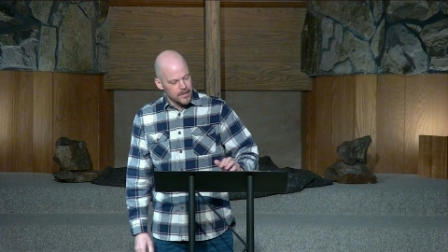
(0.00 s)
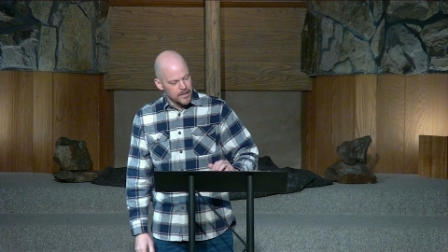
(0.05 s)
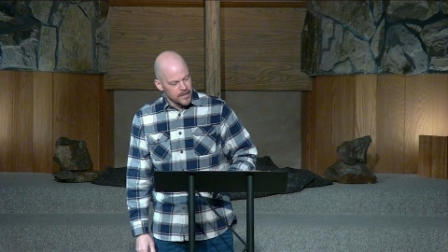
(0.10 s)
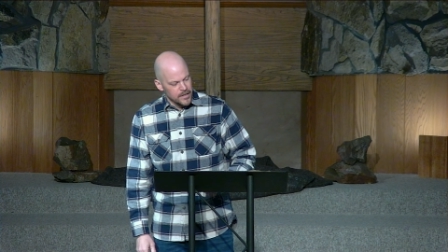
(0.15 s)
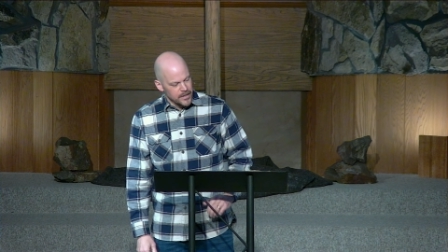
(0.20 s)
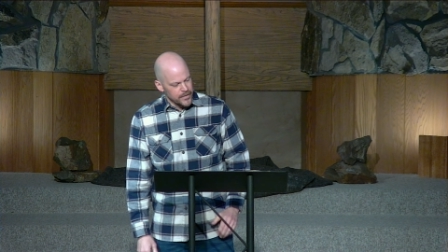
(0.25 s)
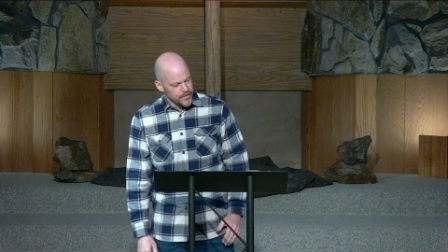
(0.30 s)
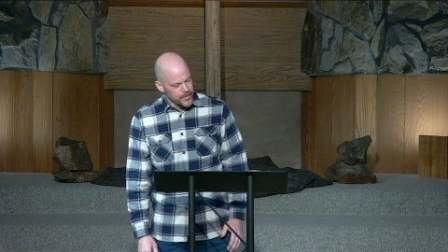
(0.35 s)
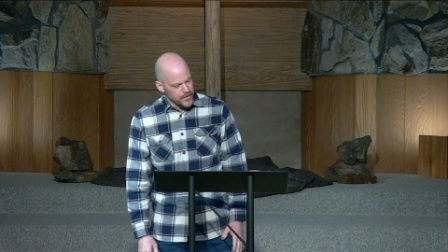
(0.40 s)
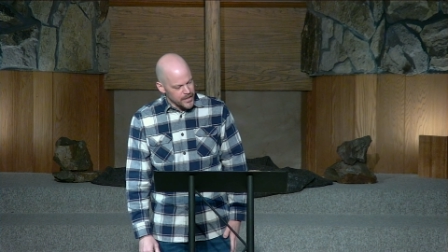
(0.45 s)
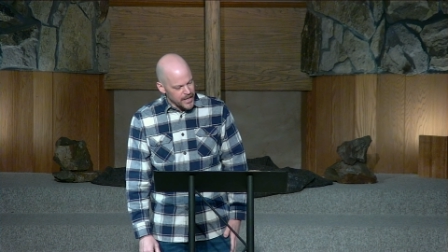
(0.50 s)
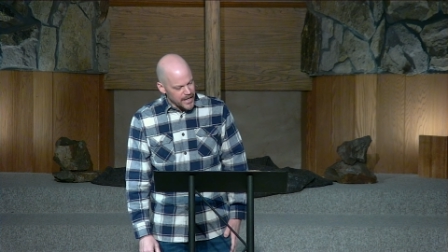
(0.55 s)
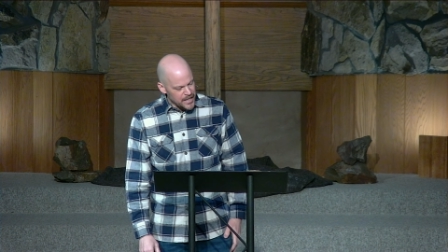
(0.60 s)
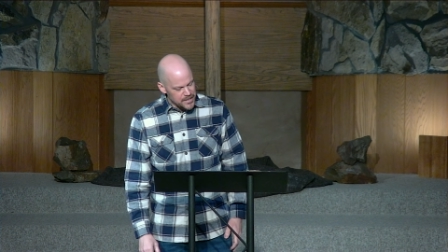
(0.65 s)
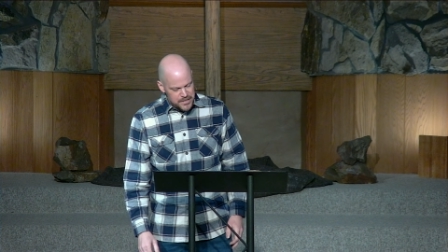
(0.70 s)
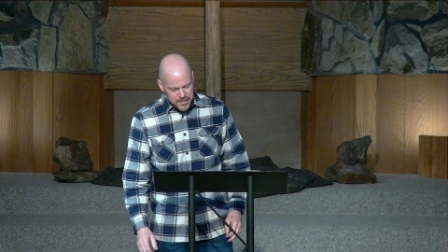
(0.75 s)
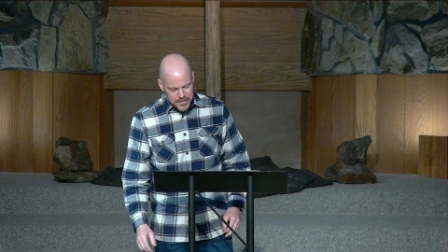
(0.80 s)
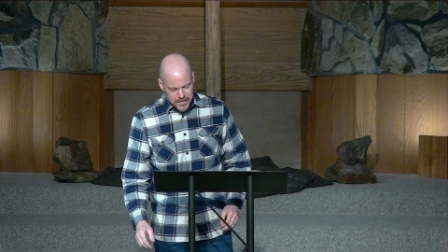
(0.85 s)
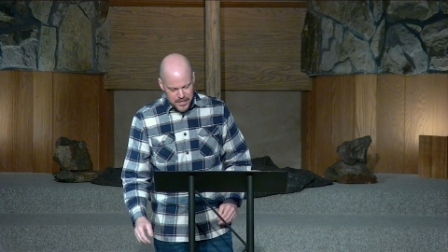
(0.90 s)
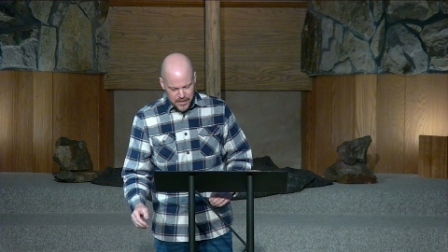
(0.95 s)
And the
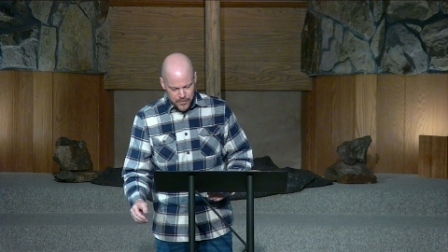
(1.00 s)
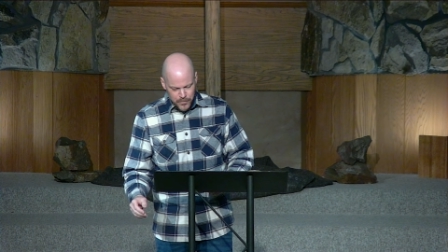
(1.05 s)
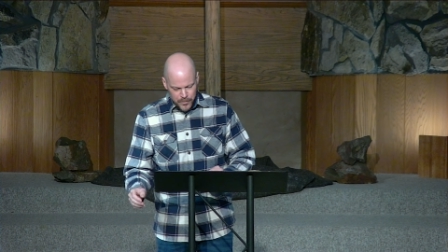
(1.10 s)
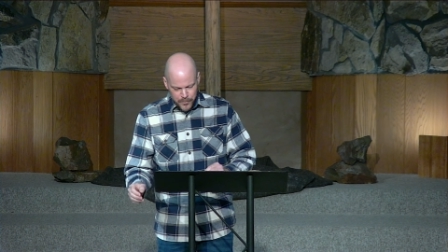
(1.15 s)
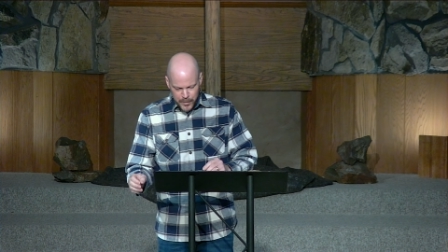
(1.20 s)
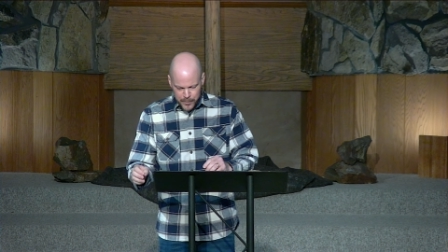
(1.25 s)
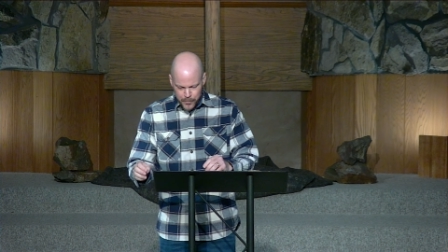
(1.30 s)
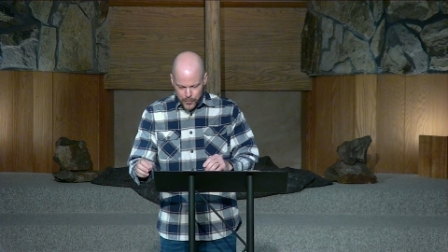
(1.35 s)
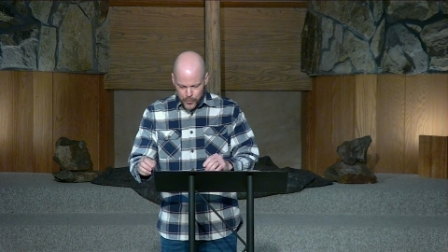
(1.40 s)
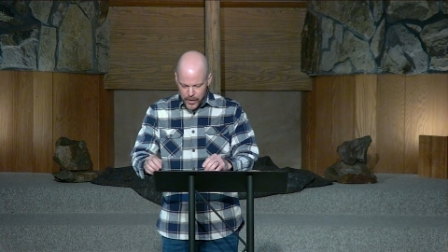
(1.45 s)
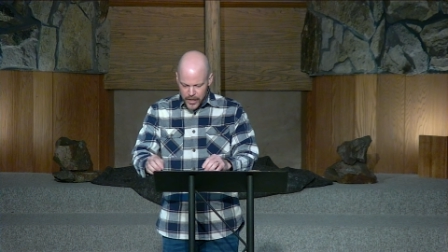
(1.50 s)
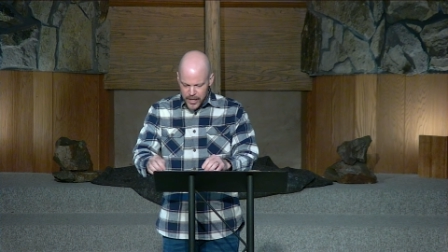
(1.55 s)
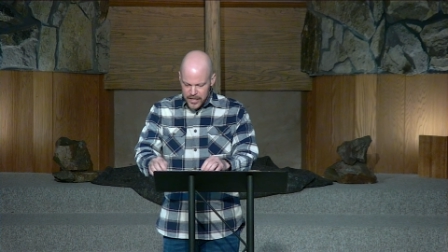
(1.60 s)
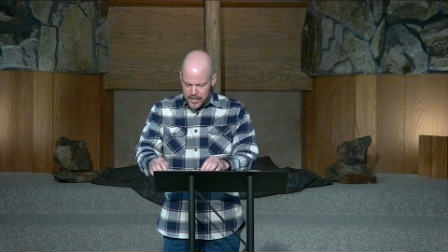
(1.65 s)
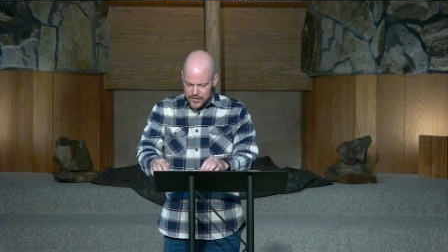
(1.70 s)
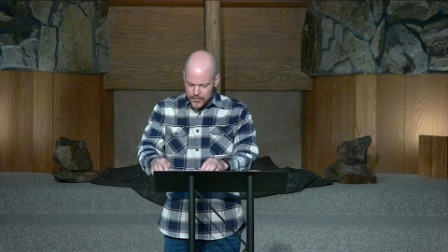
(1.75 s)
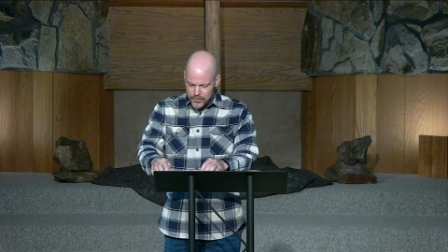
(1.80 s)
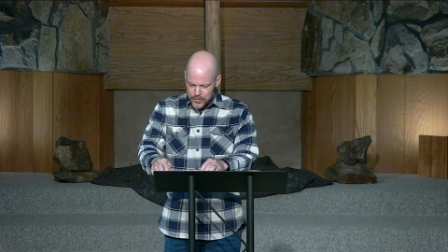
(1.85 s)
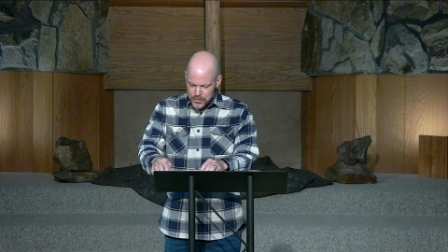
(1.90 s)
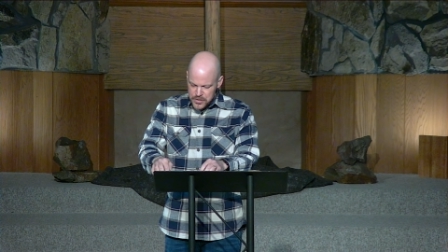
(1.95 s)
last thing, we've been
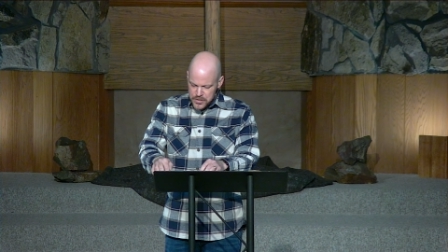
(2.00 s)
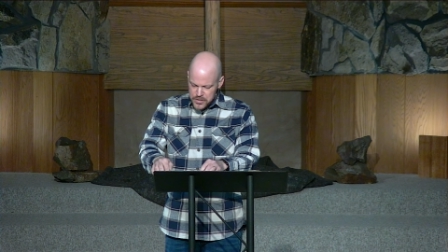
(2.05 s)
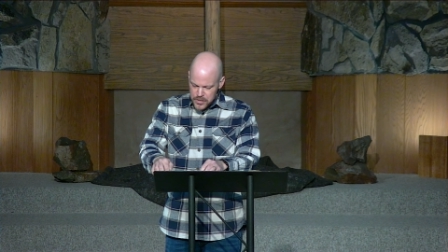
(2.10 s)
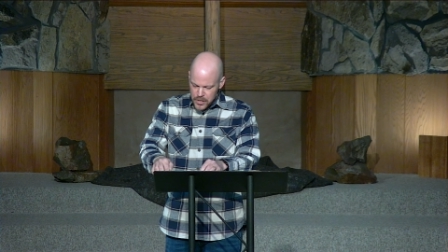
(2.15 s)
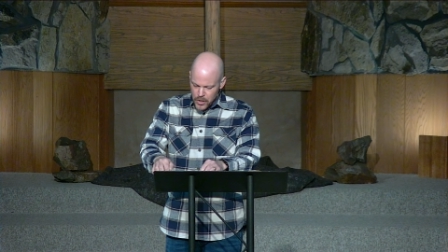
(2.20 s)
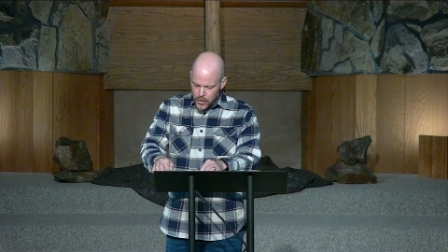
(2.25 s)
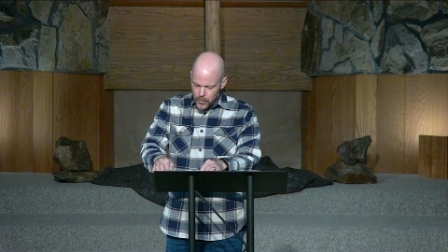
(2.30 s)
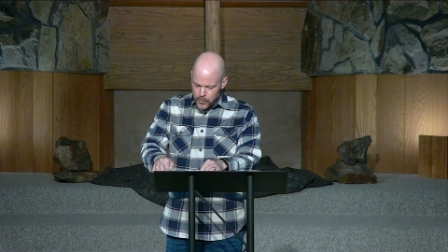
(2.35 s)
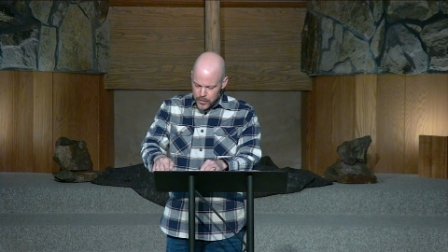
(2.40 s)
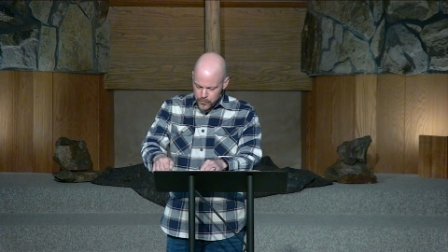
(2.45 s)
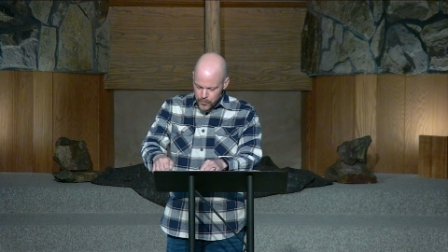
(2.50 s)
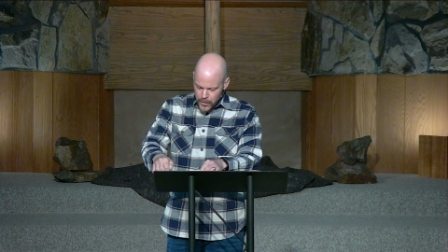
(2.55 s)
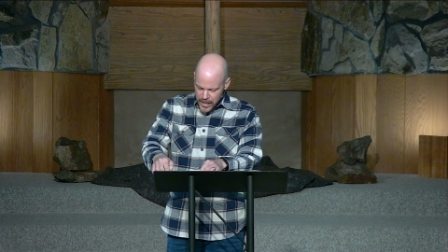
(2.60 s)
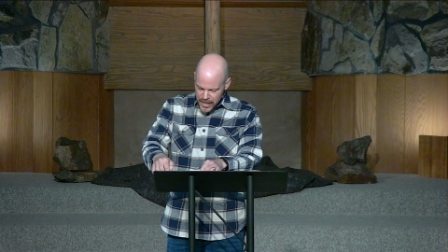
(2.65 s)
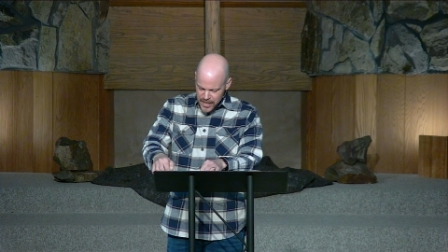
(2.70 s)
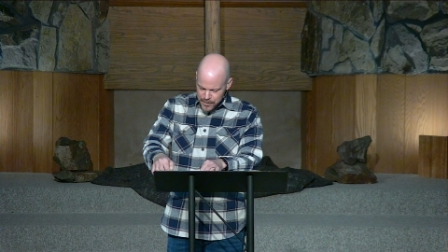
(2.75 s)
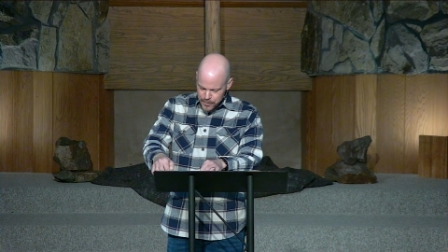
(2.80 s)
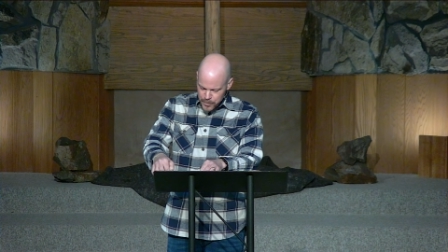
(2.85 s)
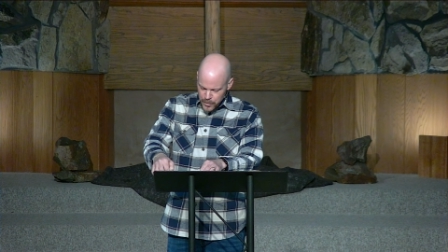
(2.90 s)
praying for snow and rain,